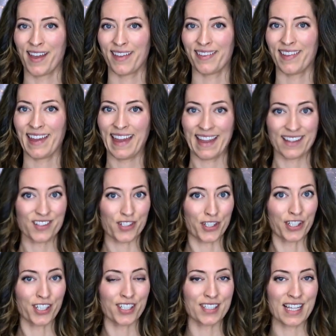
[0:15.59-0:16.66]
The answer
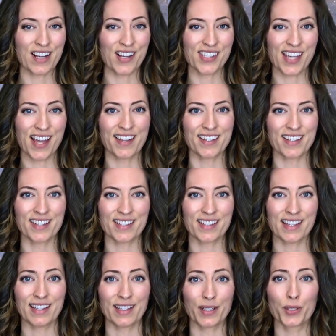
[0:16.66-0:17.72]
could tell scientists
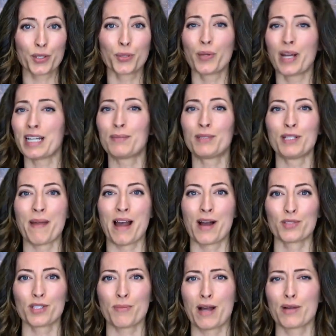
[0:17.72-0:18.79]
an incredible
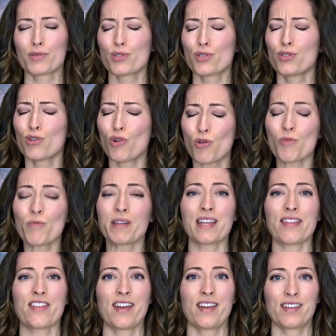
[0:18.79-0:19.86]
amount about so many
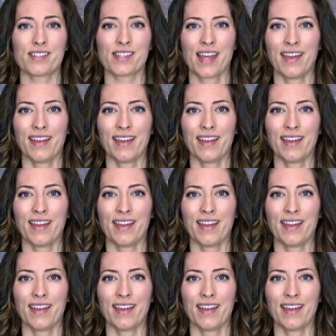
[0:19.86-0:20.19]
things,